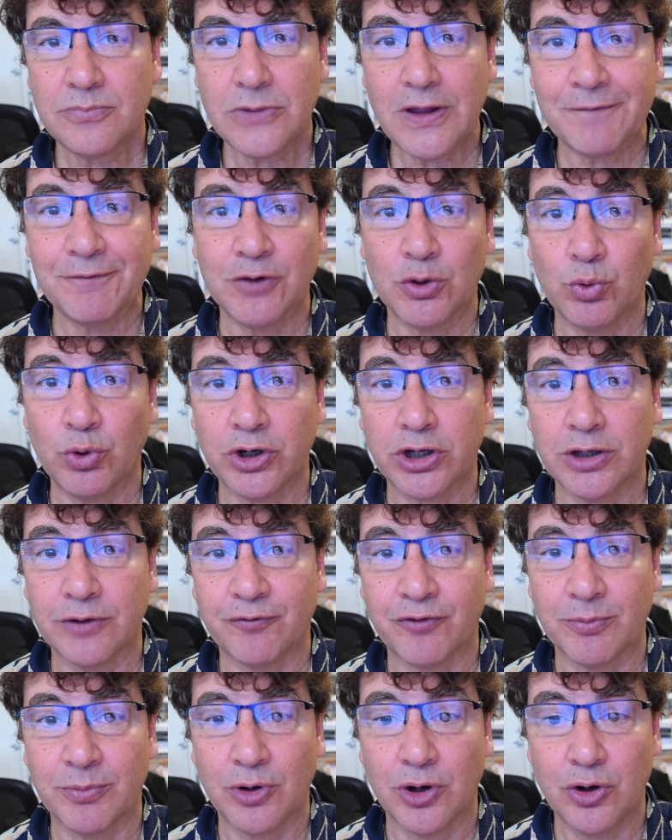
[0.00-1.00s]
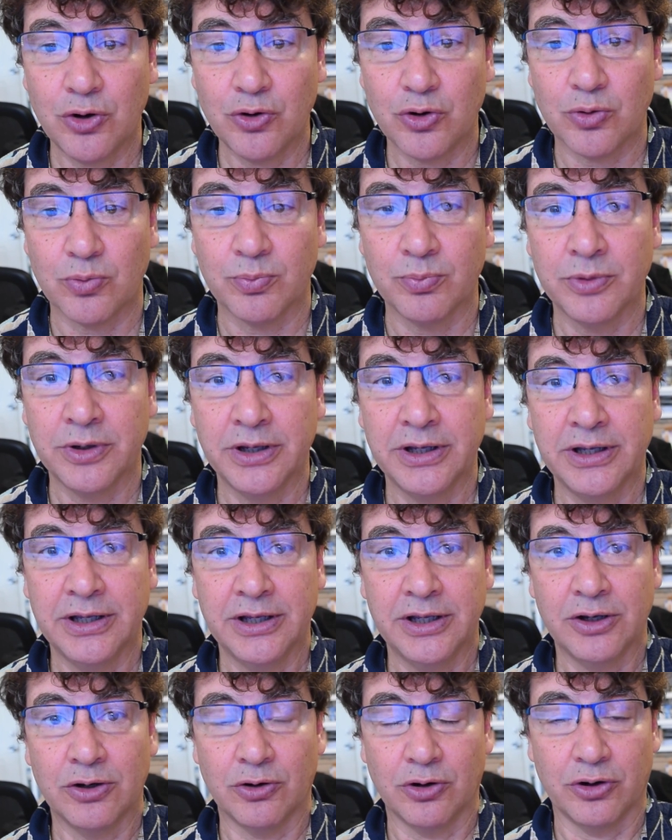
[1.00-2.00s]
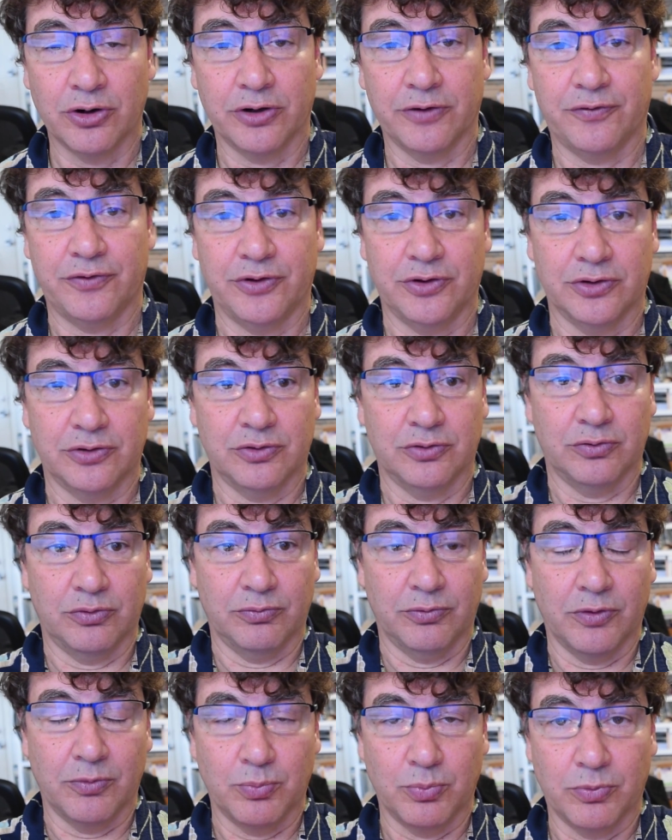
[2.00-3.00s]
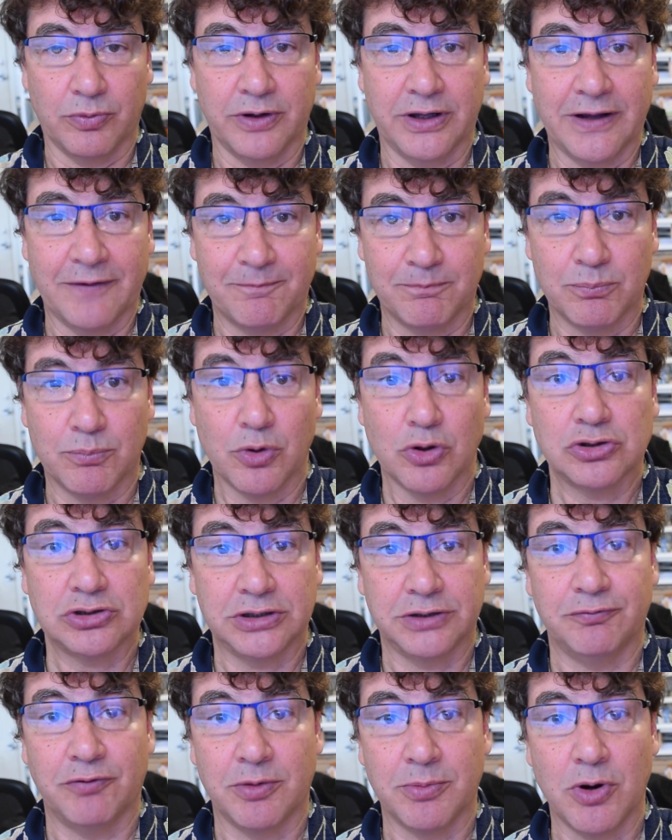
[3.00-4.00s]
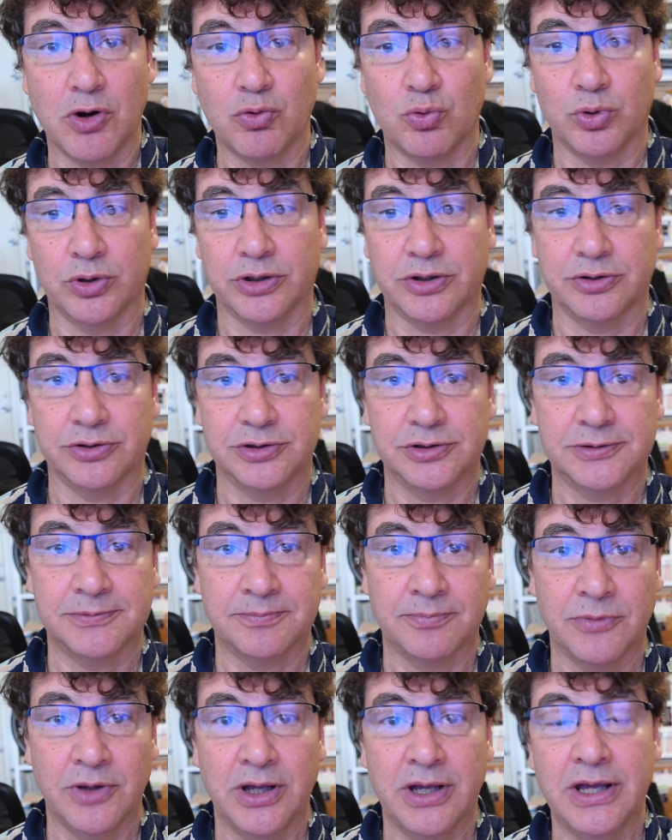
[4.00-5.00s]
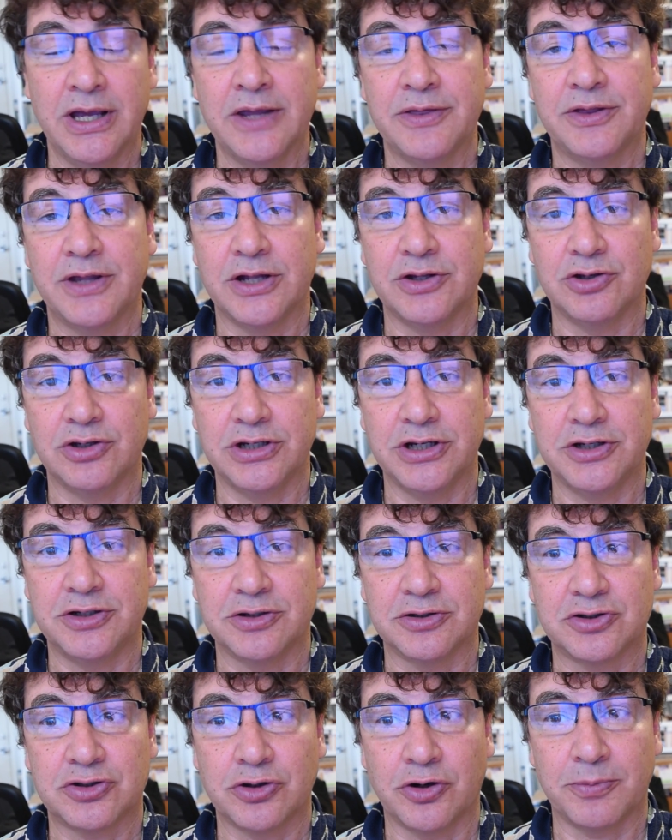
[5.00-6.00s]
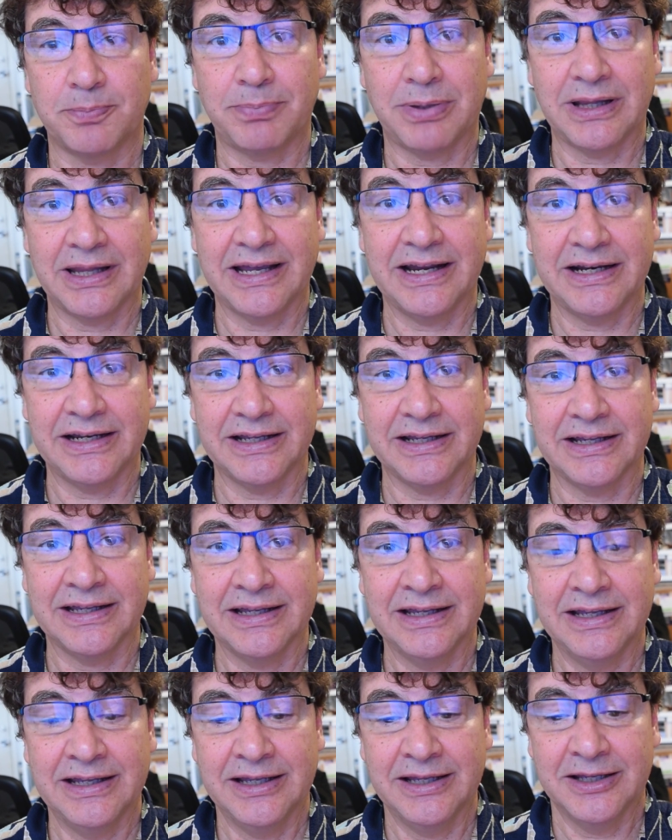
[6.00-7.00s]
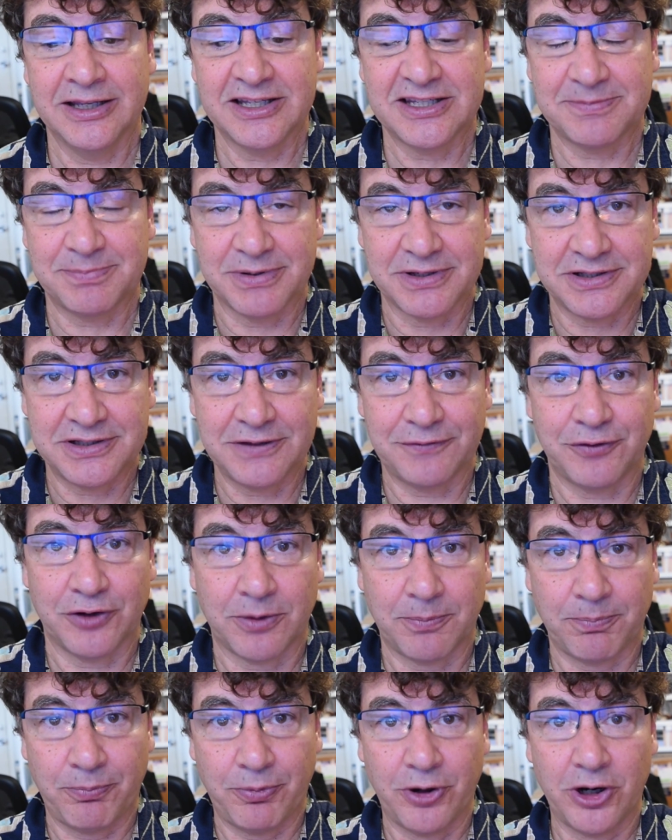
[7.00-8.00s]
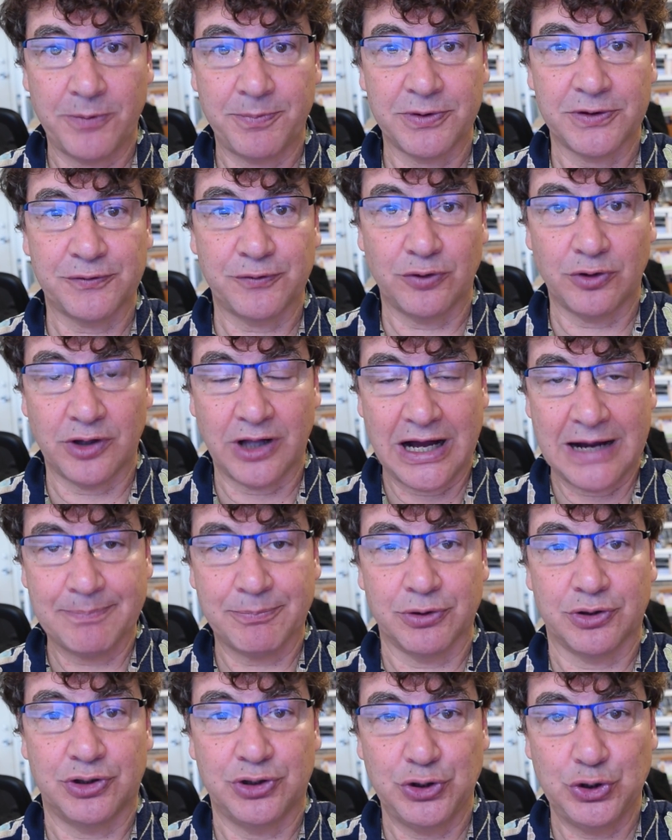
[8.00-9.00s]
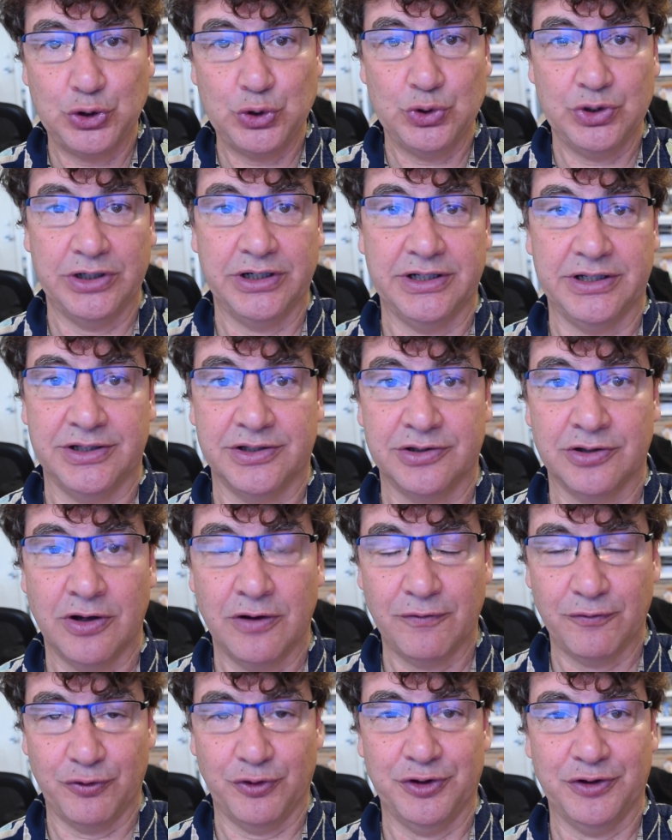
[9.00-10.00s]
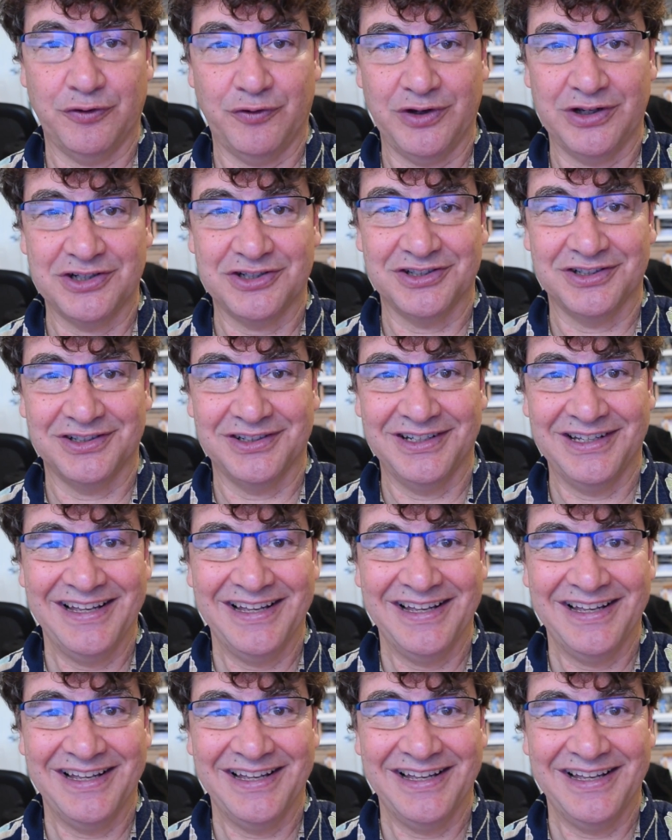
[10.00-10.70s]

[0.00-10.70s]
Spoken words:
You're working from home, or if you have mostly remote workers, then you need to start planning specific purposeful opportunities for innovation.